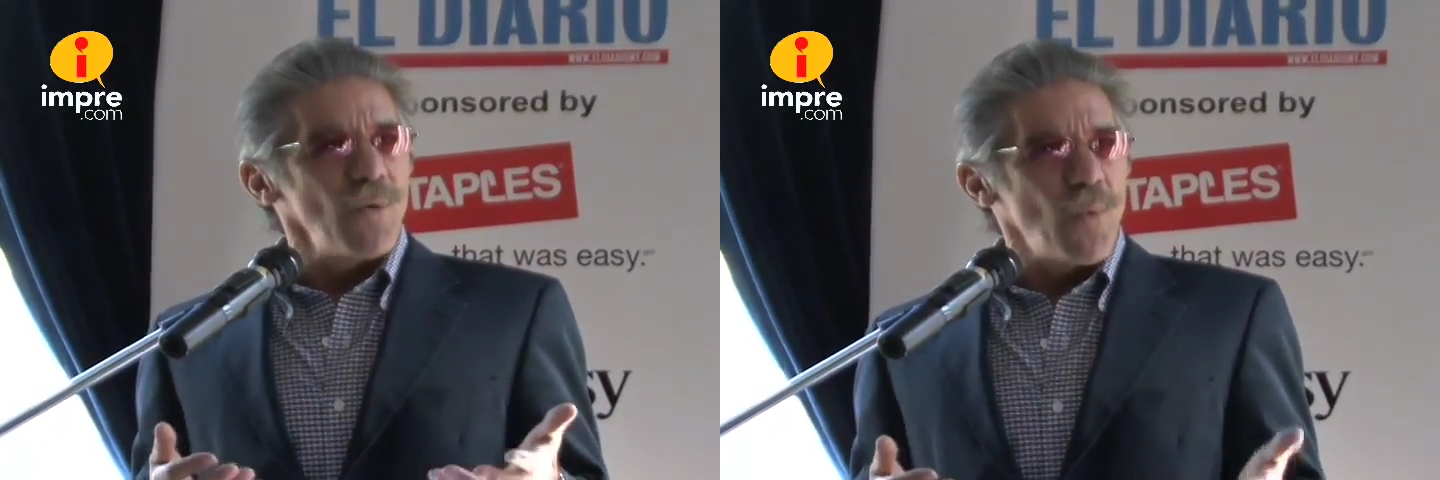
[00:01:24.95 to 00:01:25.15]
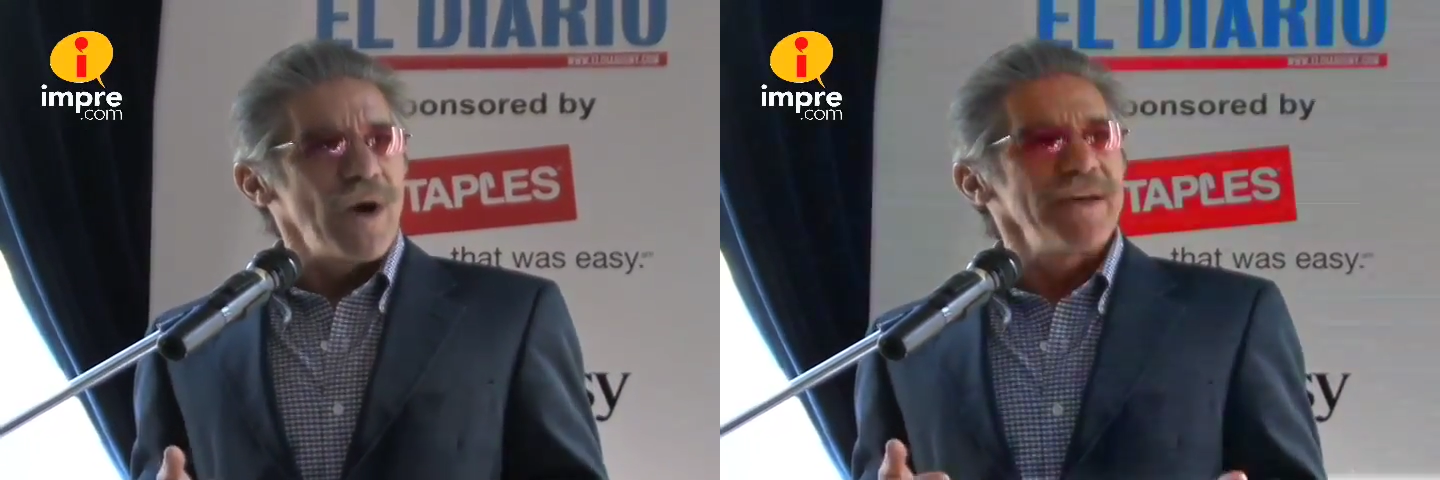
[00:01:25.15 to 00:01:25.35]

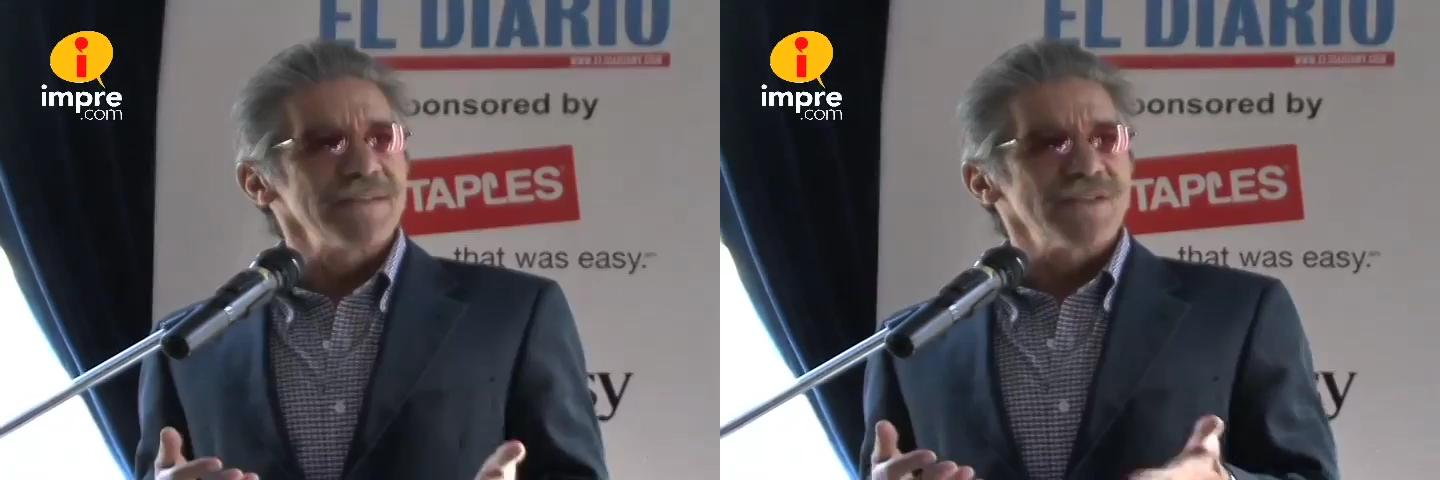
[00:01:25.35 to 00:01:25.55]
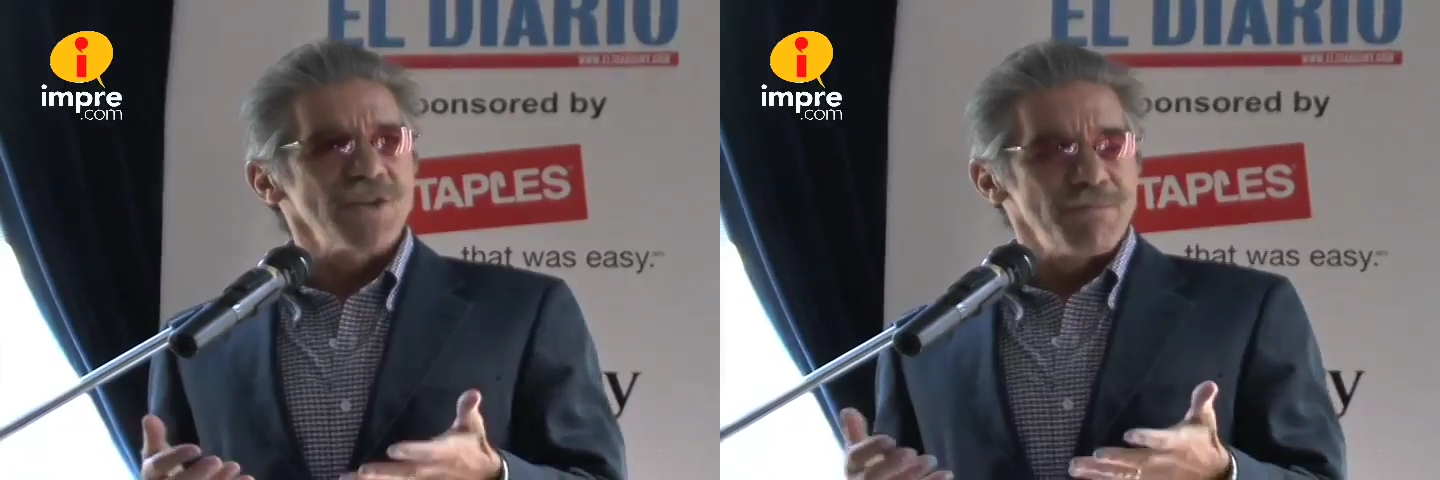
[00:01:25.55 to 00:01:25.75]

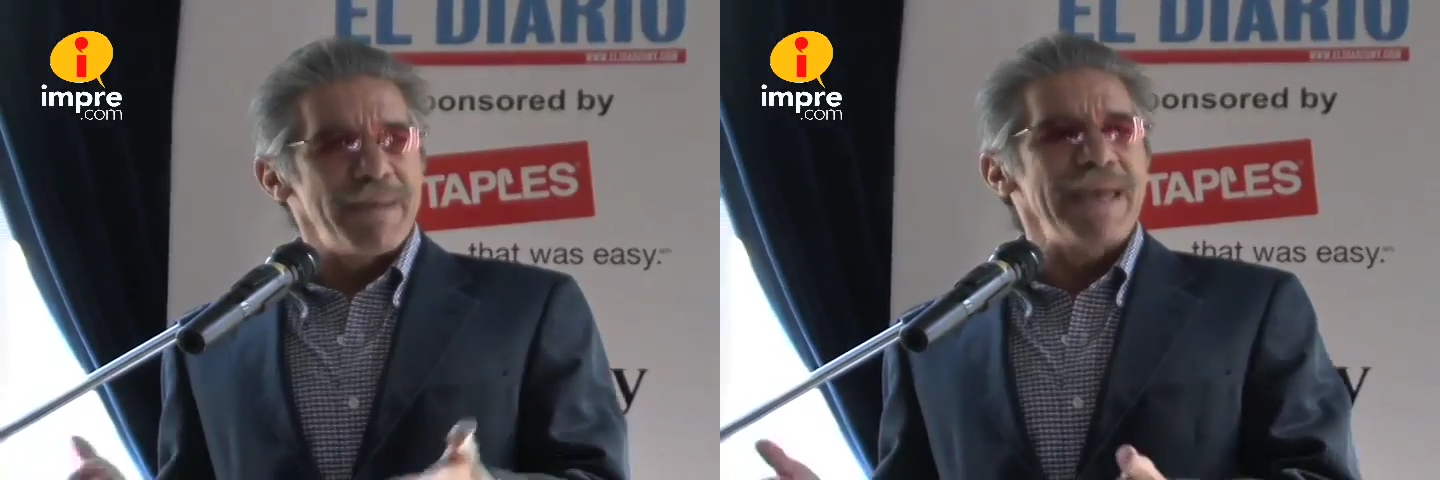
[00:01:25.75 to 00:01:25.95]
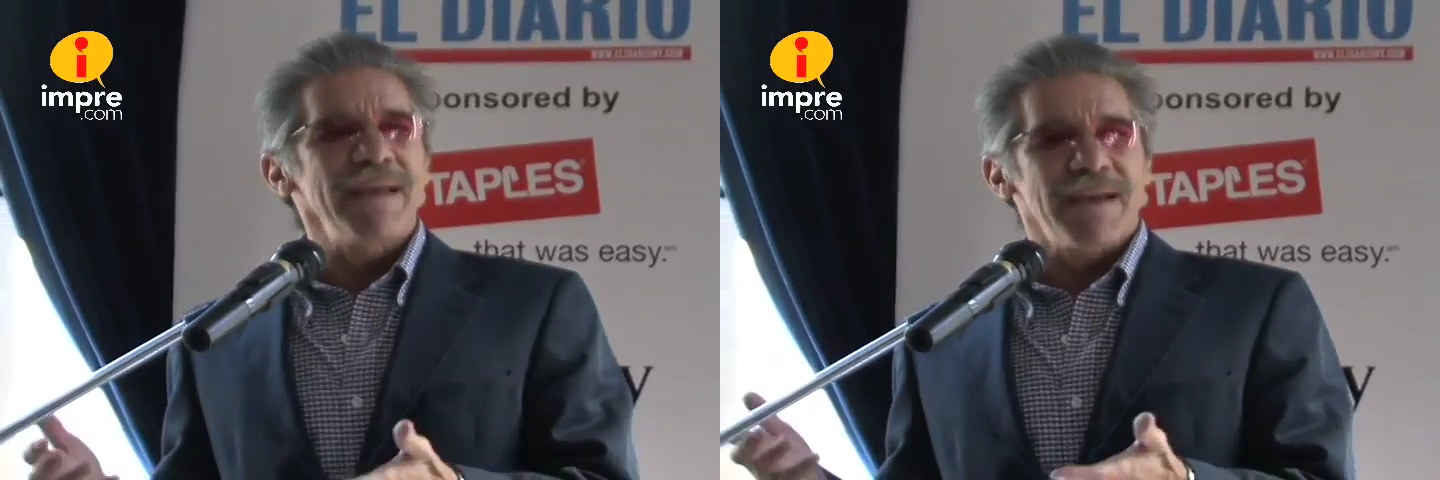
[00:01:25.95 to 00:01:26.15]
was to
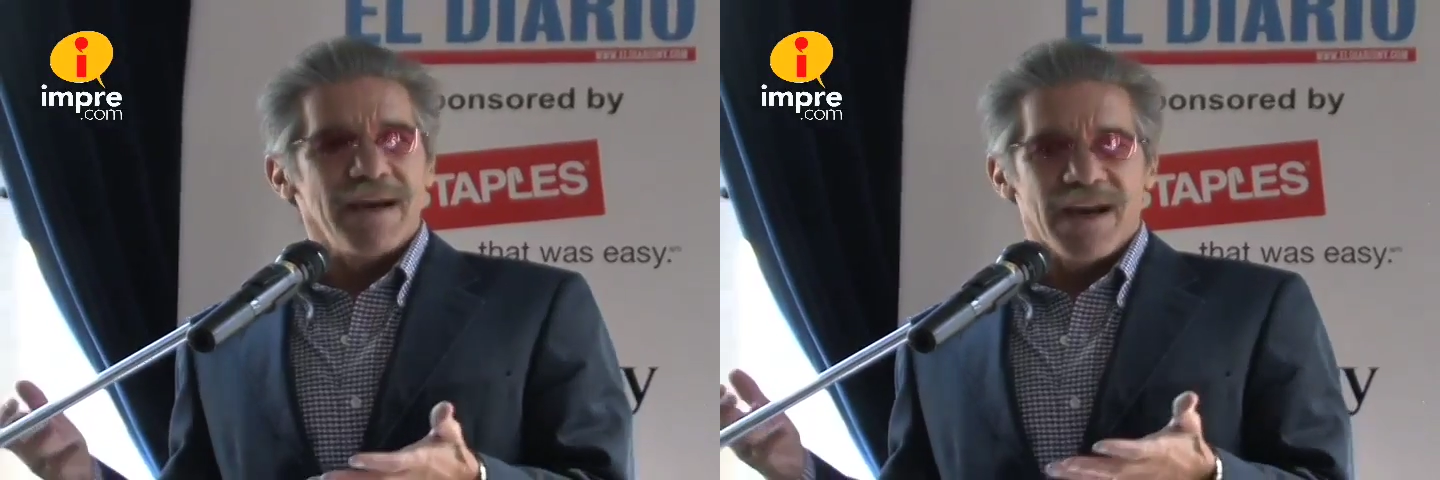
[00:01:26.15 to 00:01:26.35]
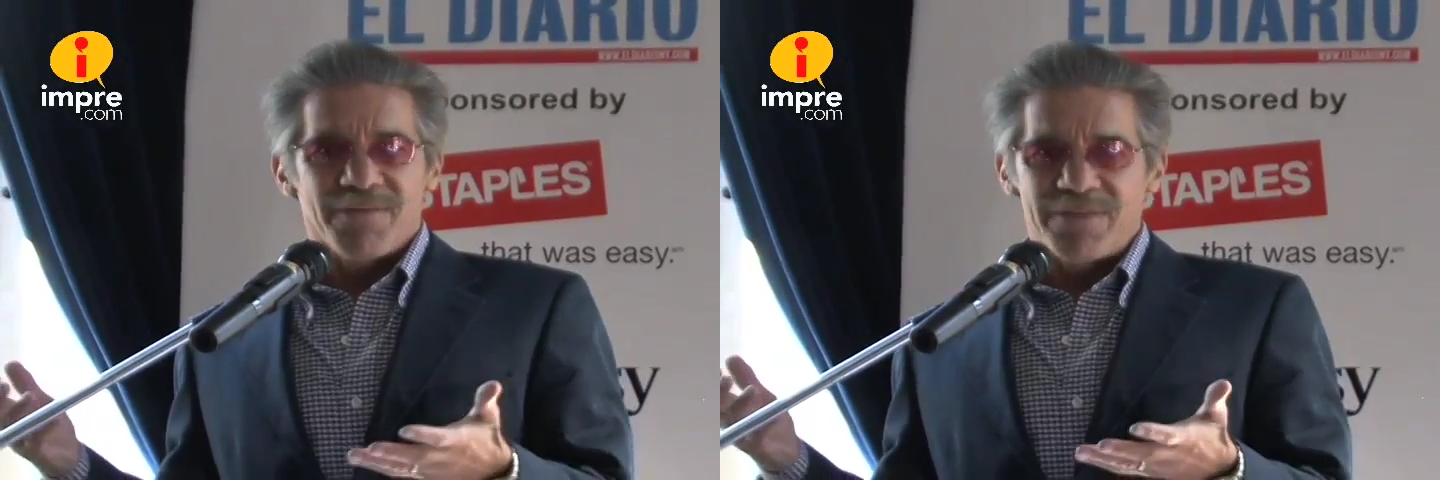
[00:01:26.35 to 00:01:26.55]
make
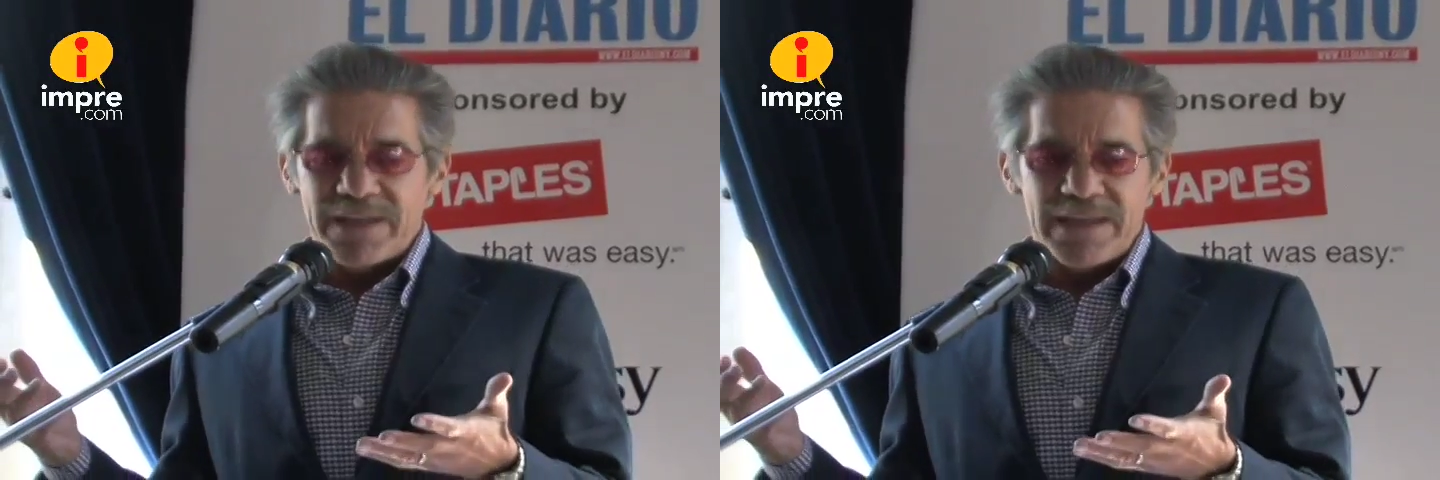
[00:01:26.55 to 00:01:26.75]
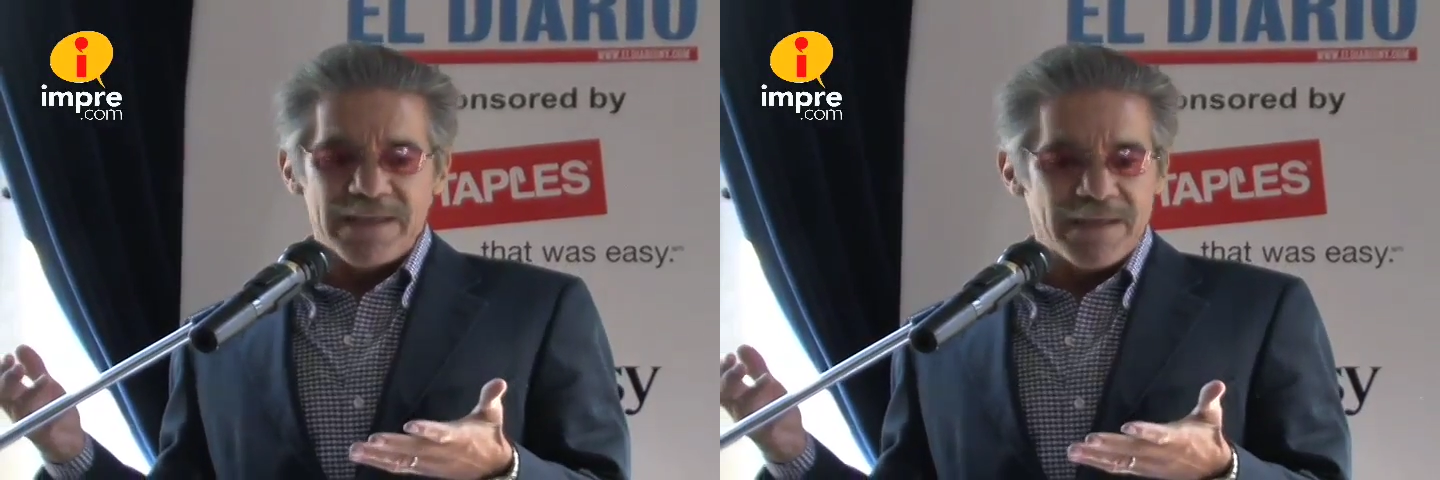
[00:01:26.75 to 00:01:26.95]
of
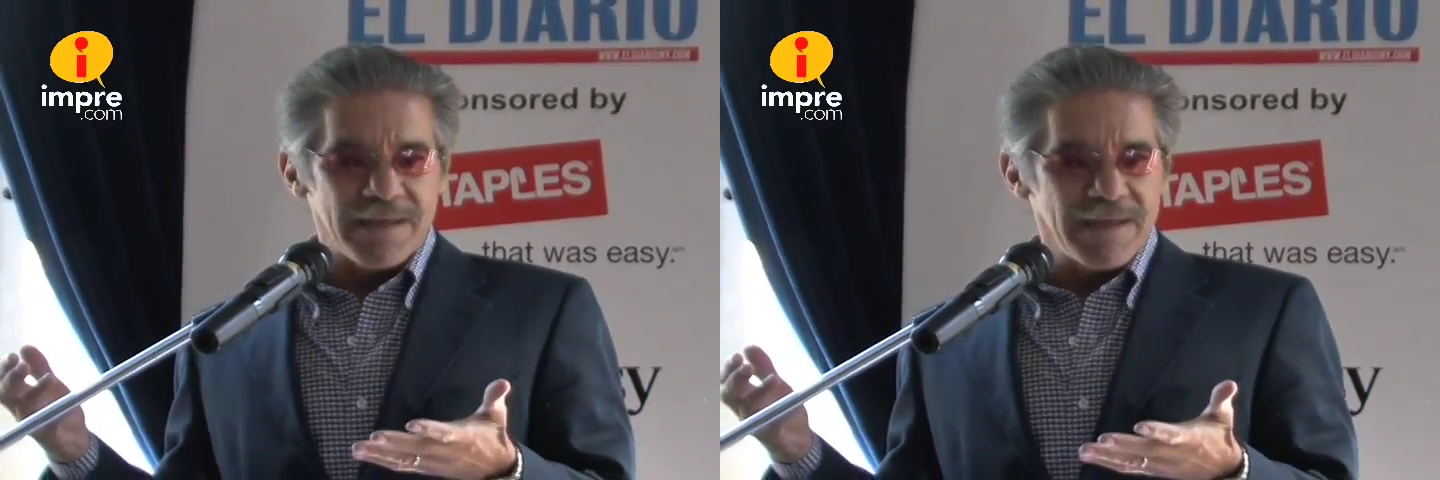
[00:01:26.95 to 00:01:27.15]
the